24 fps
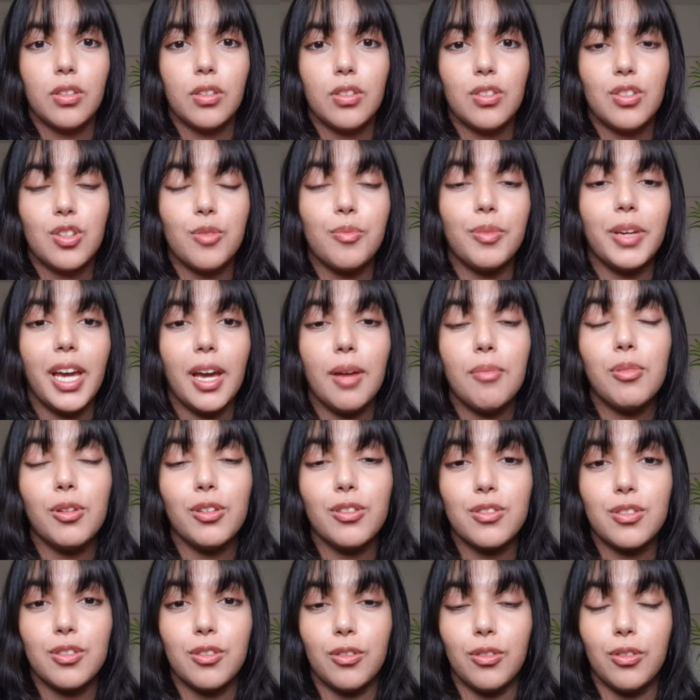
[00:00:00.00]
to be able
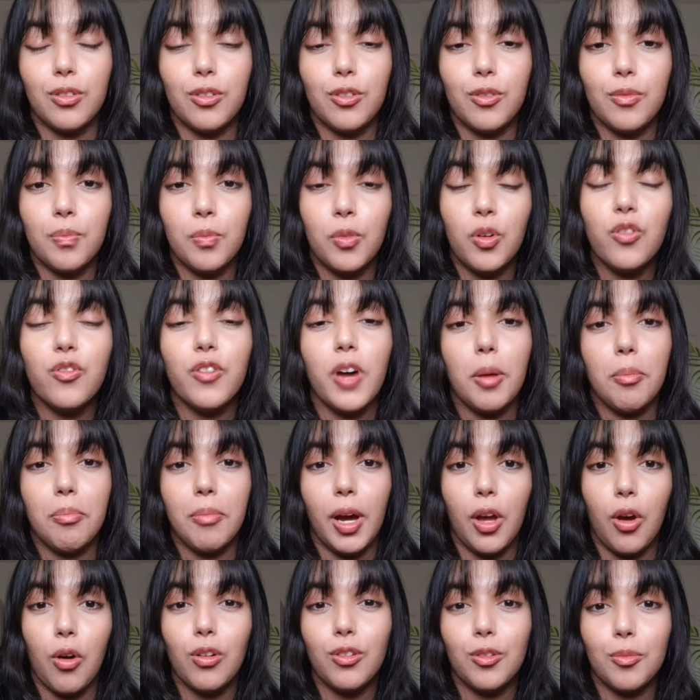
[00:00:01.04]
to move at
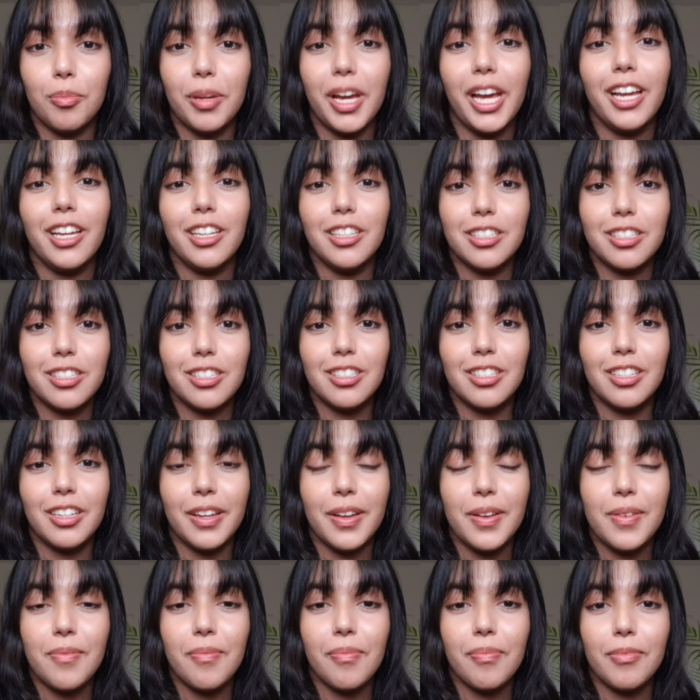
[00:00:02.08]
my own pace.
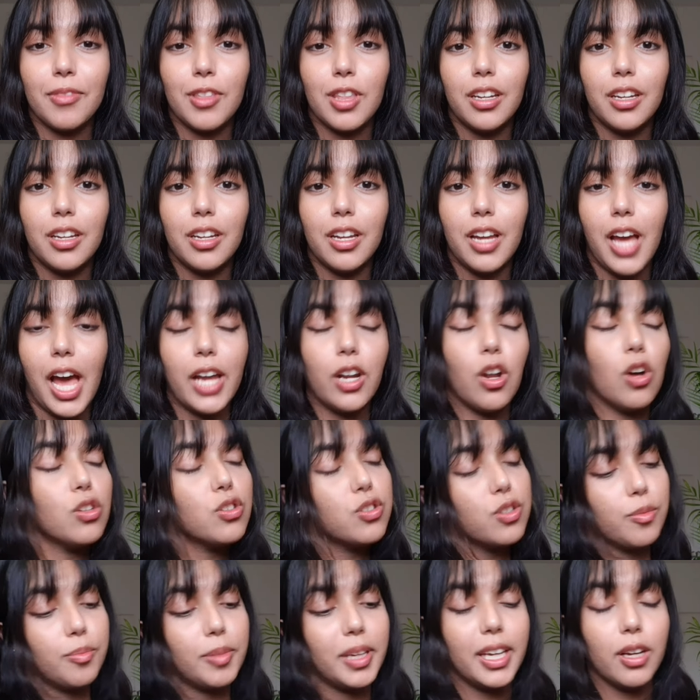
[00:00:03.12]
And
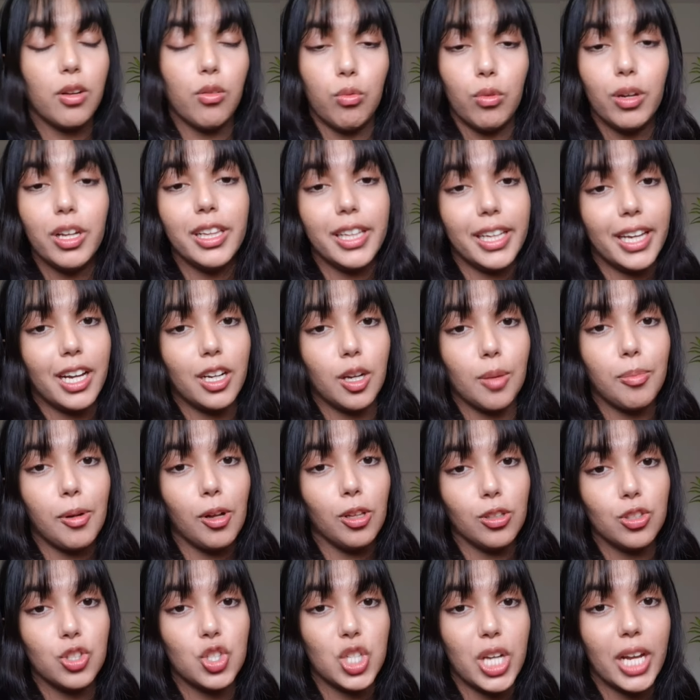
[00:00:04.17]
also being really
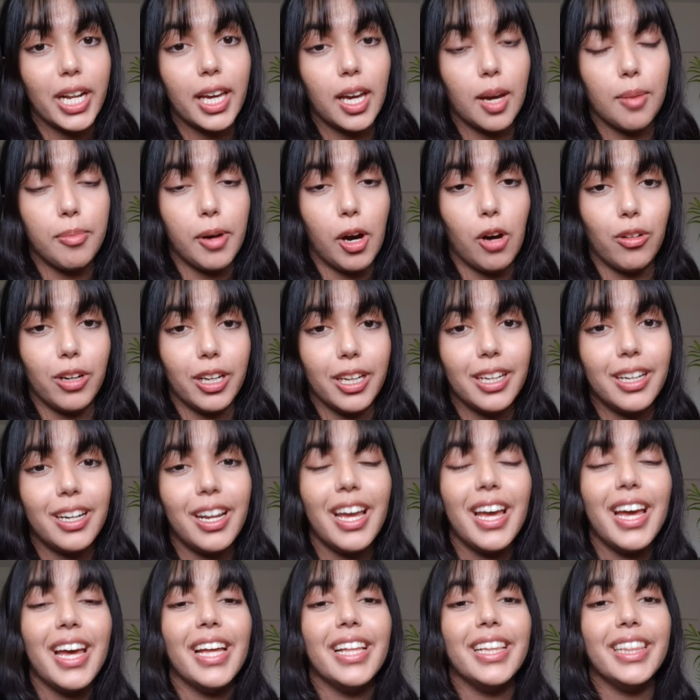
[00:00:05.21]
unapologetic about it,
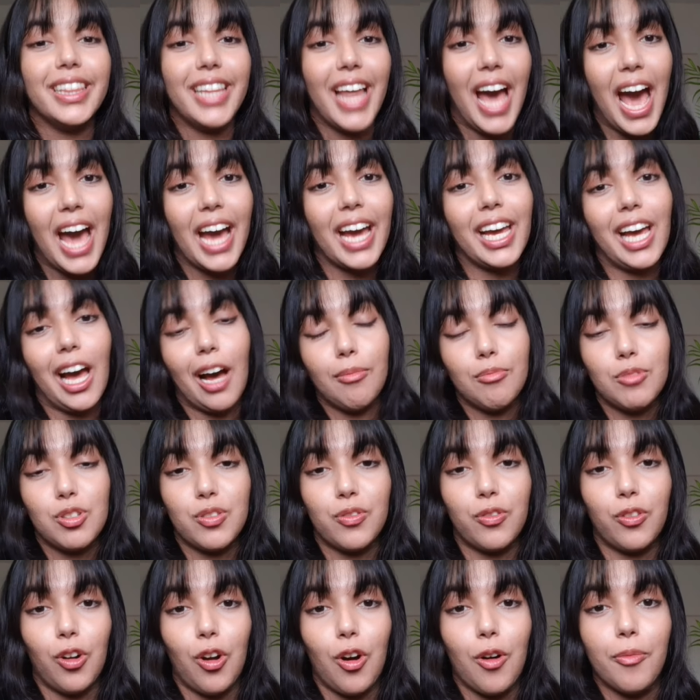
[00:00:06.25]
that comes
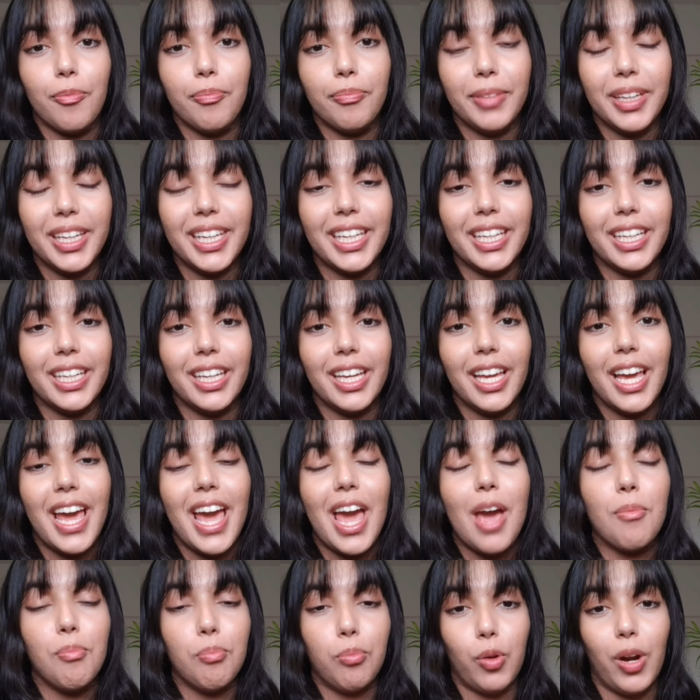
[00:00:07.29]
from me
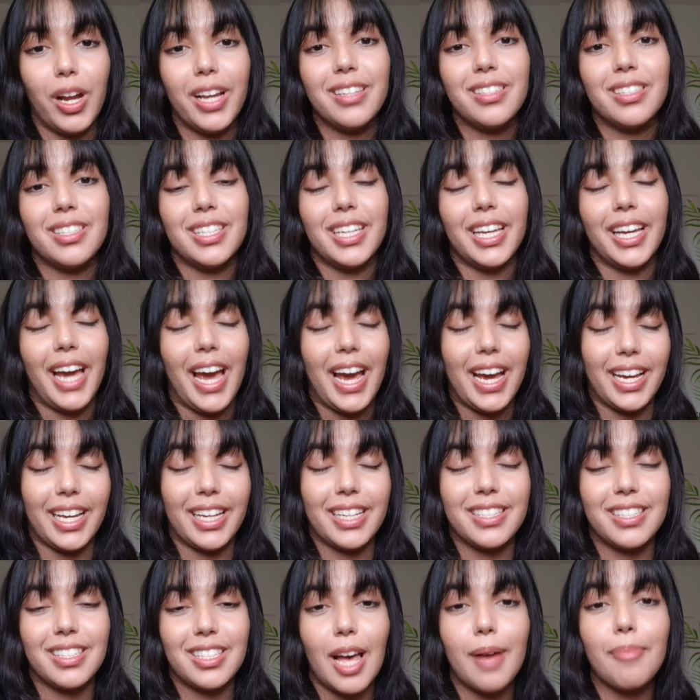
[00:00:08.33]
embracing and
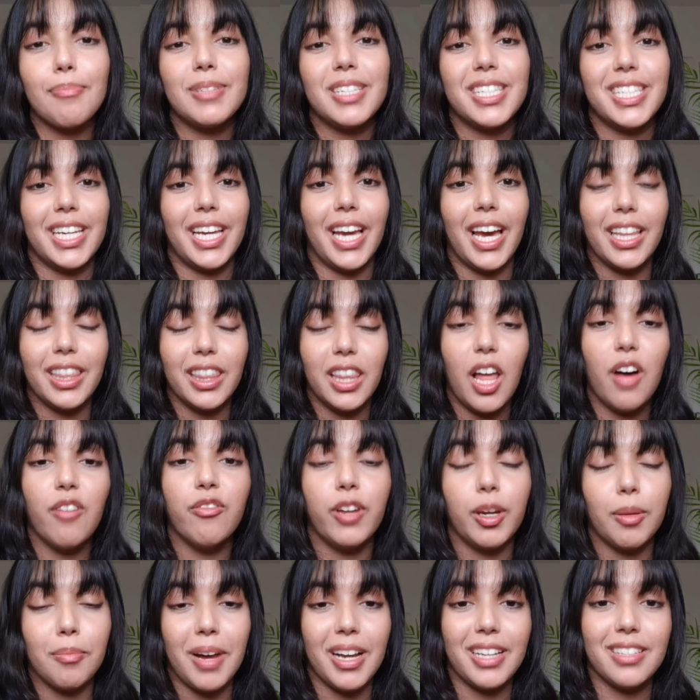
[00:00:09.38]
accepting and
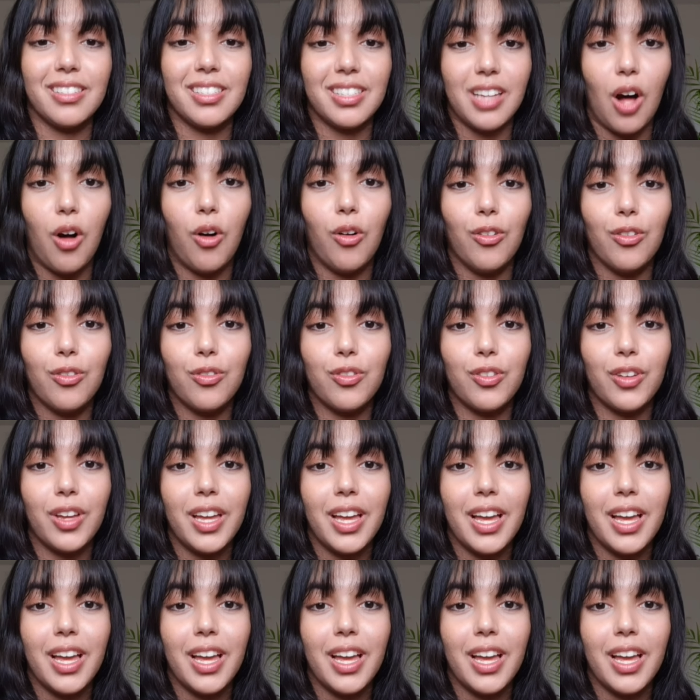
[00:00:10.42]
loving myself